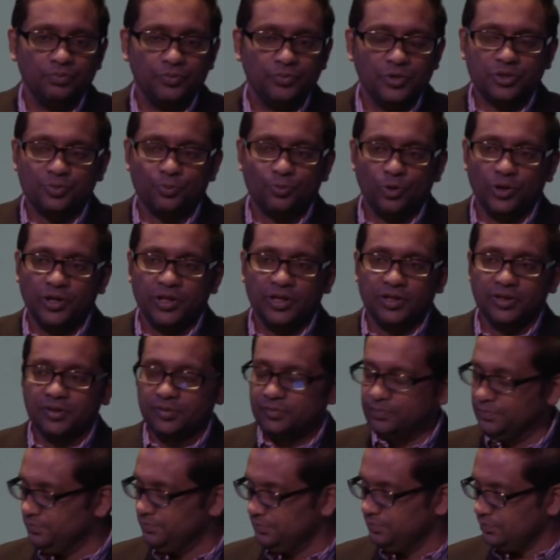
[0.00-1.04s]
This morning,
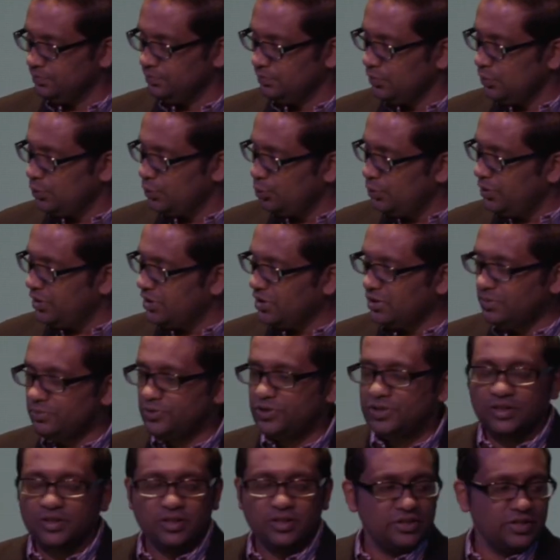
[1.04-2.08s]
we come
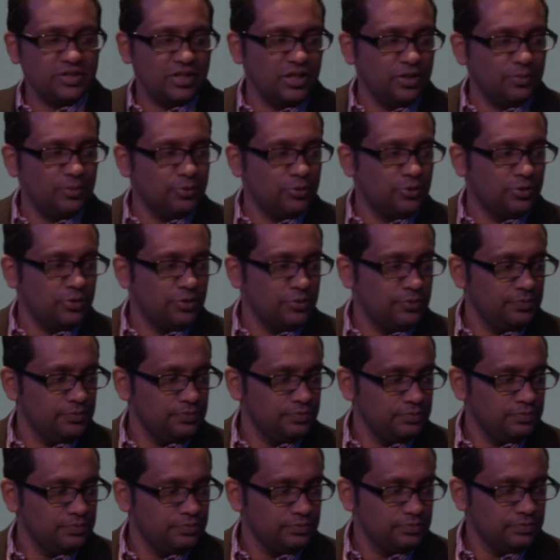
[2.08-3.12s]
to the table.
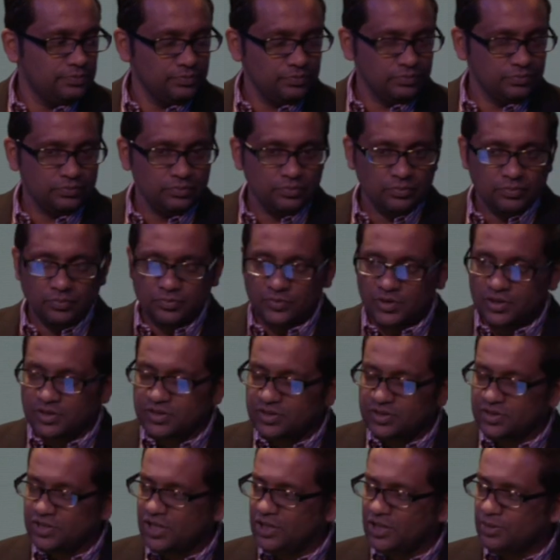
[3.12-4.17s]

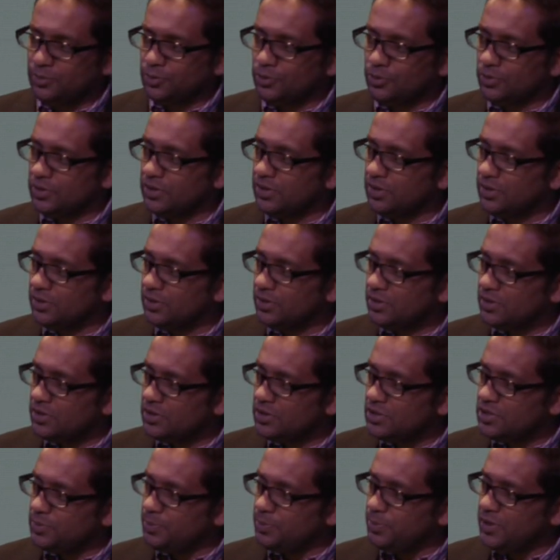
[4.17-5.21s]
This table
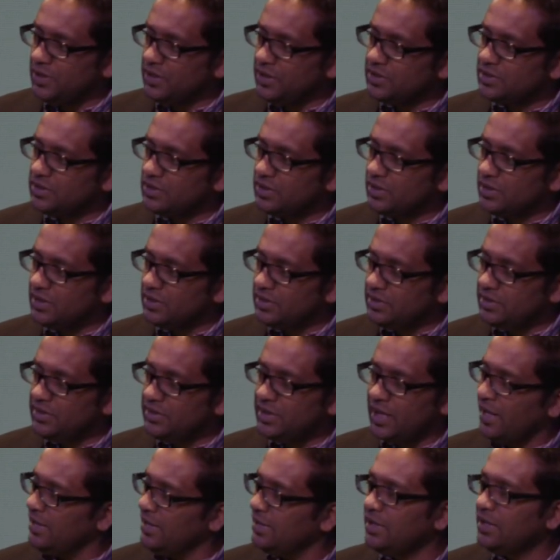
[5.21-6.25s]
speaks
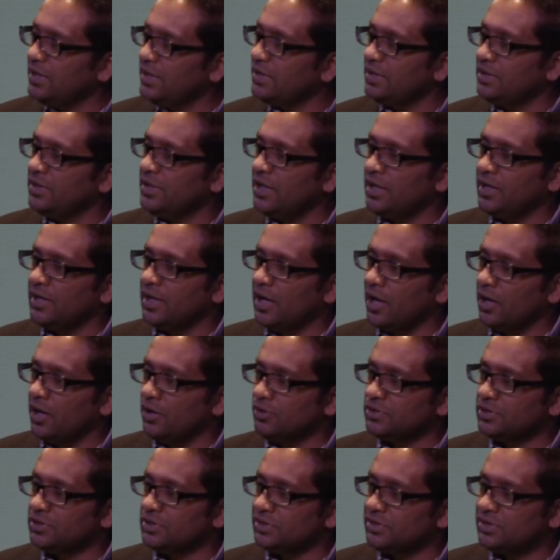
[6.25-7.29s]
day in and day
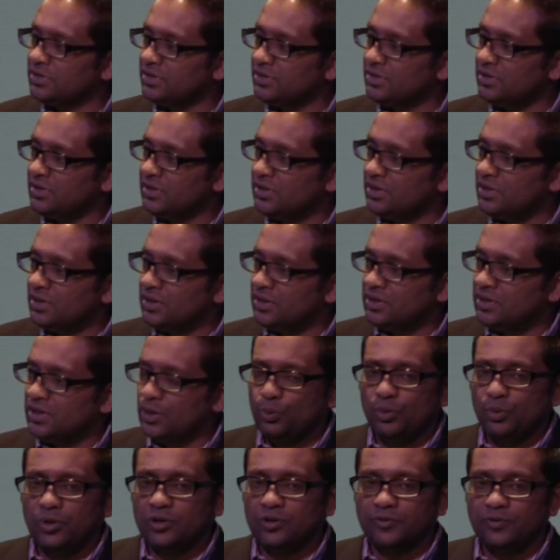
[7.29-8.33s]
out
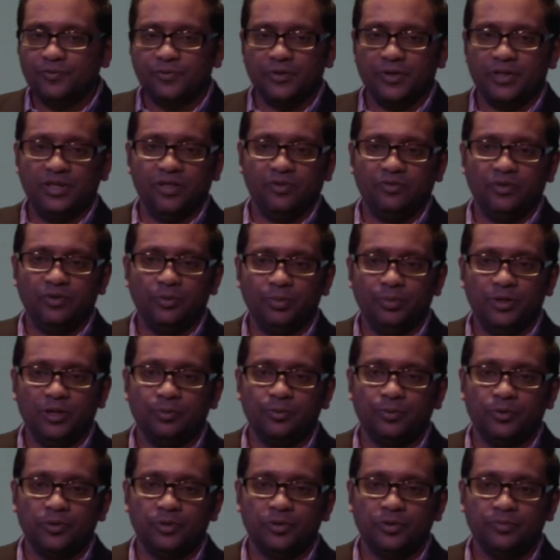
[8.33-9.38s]
that we are forgiven
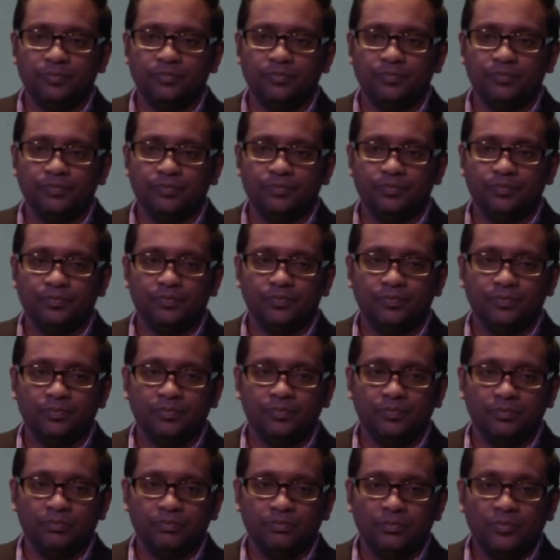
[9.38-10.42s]
people.
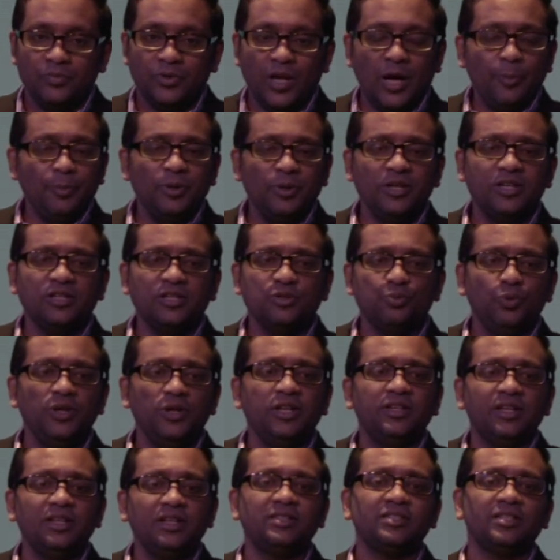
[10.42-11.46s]
Not because
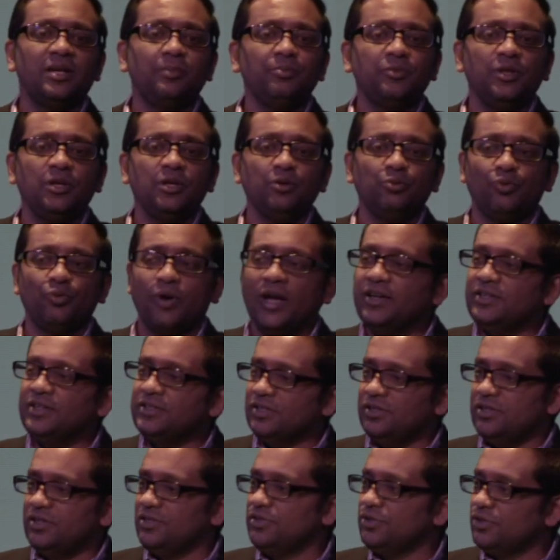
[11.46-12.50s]
we did something right
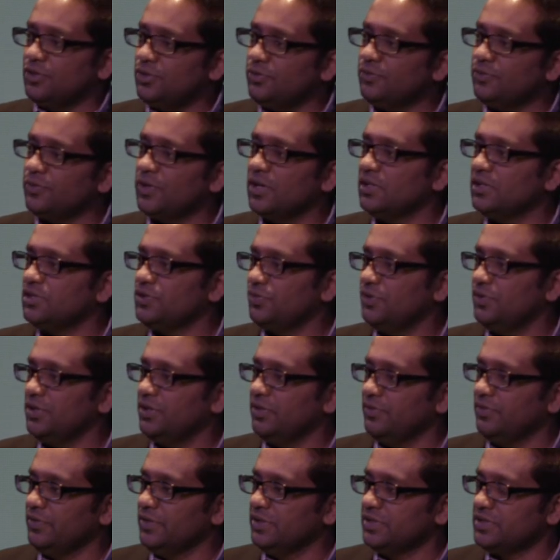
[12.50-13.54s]
to deserve God's
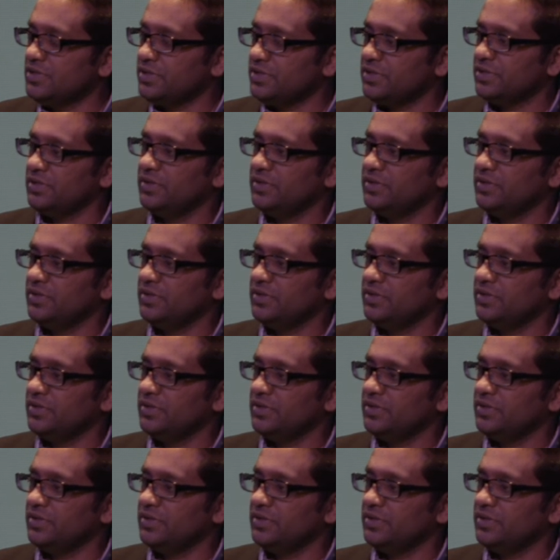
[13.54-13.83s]
forgiveness.